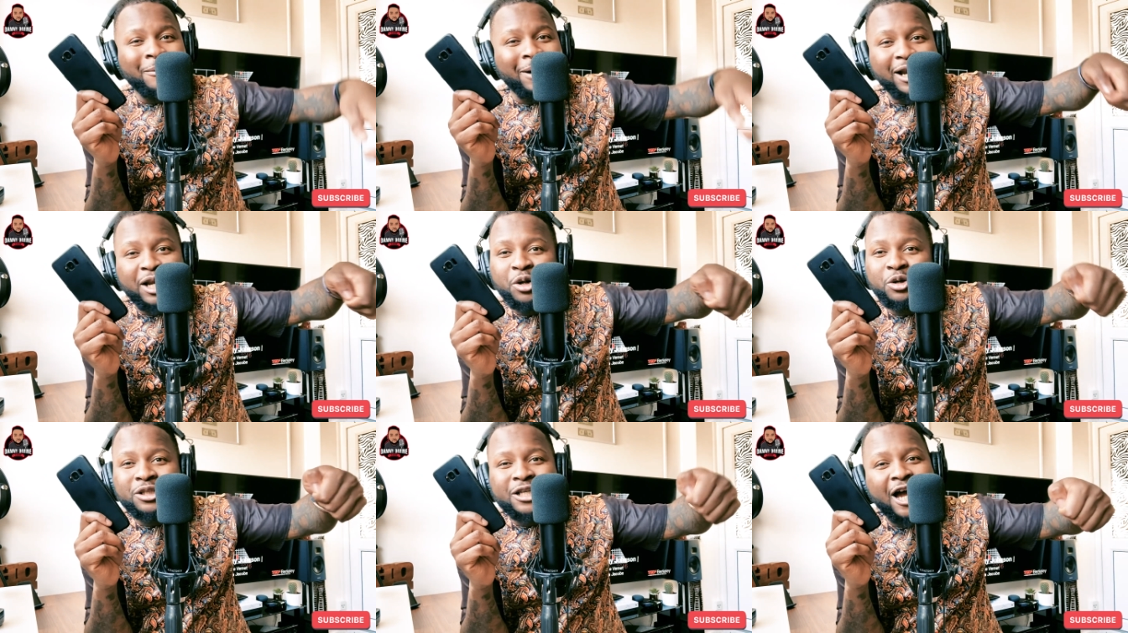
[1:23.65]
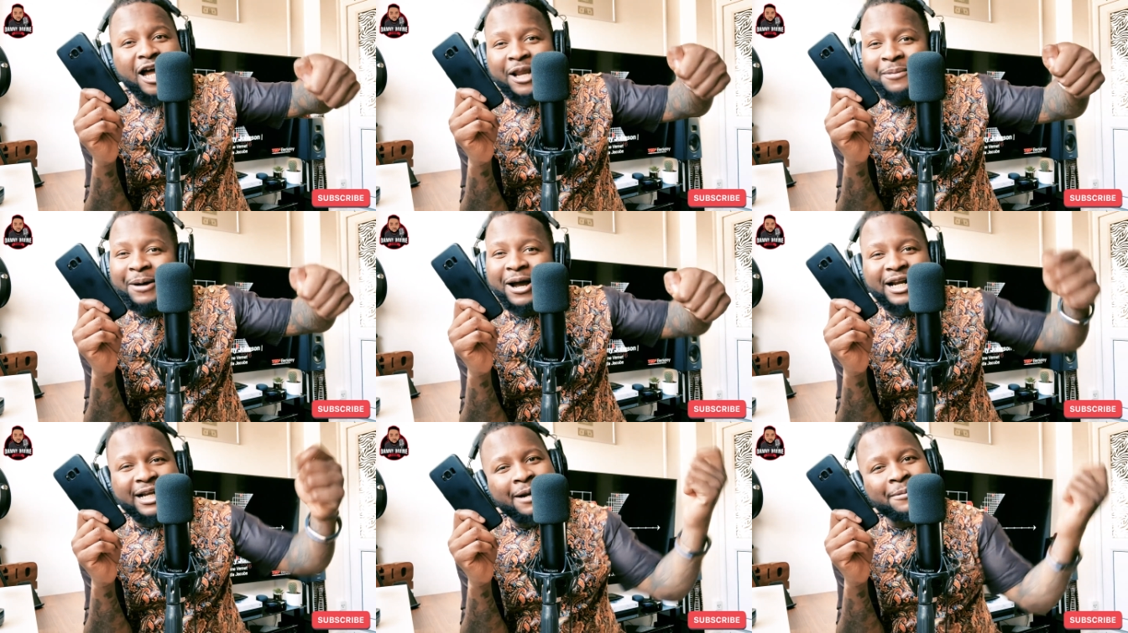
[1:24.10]
my little tiny
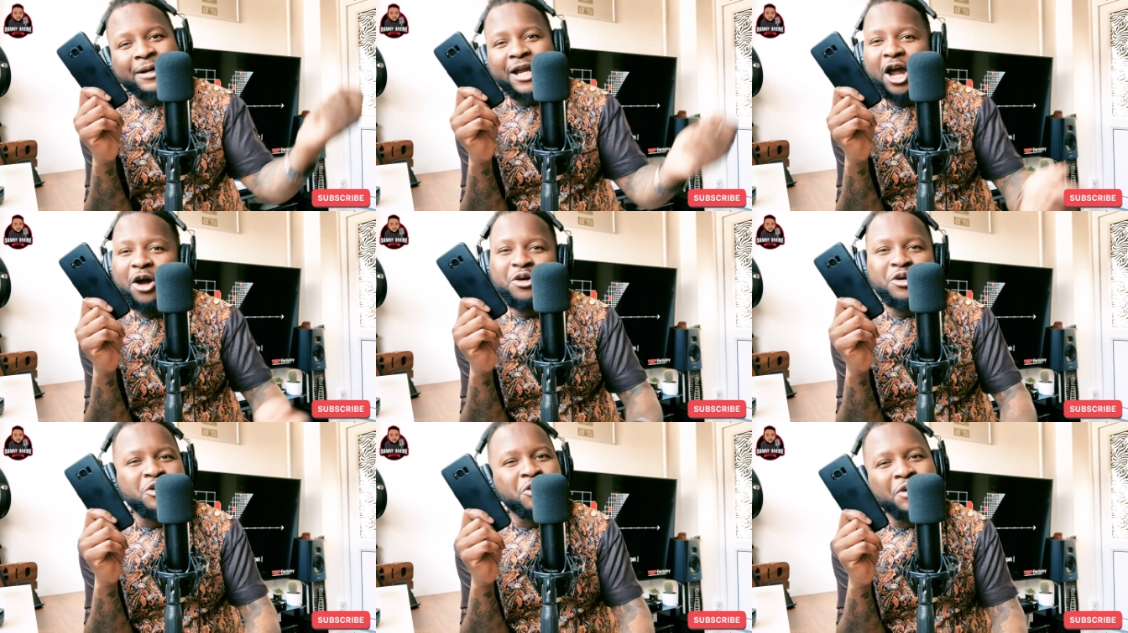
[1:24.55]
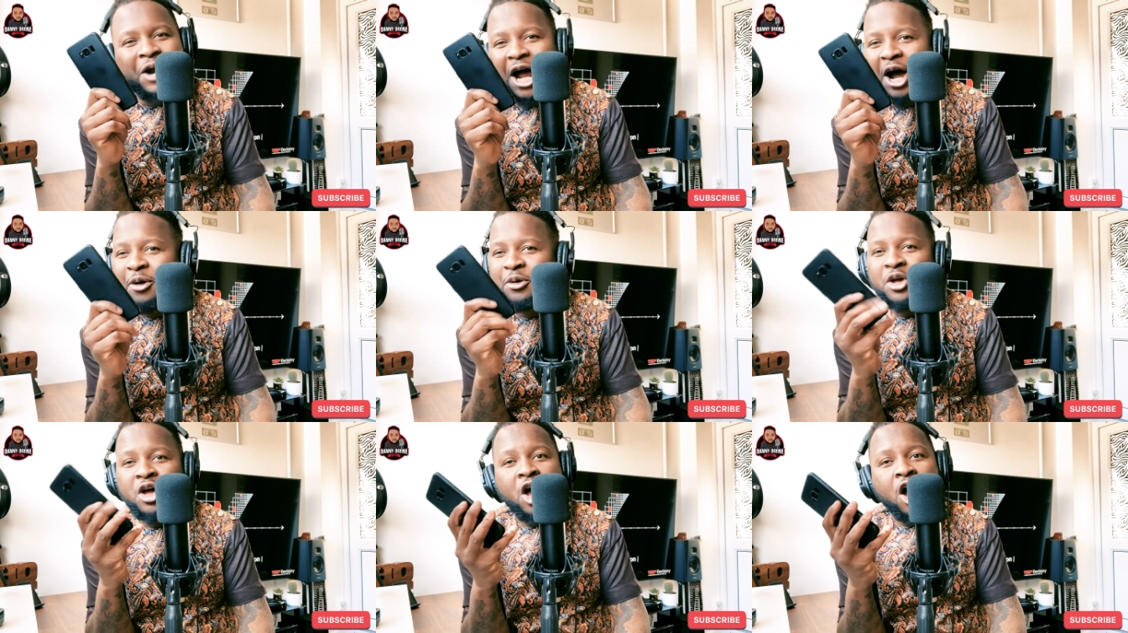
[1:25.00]
bag that I'm carrying
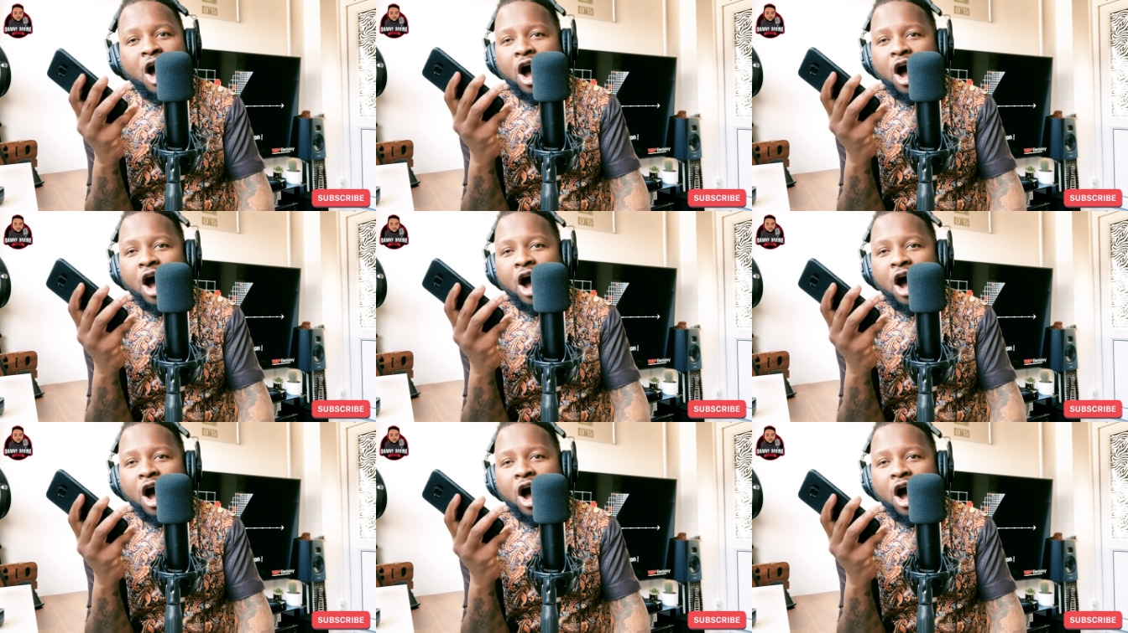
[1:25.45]
around.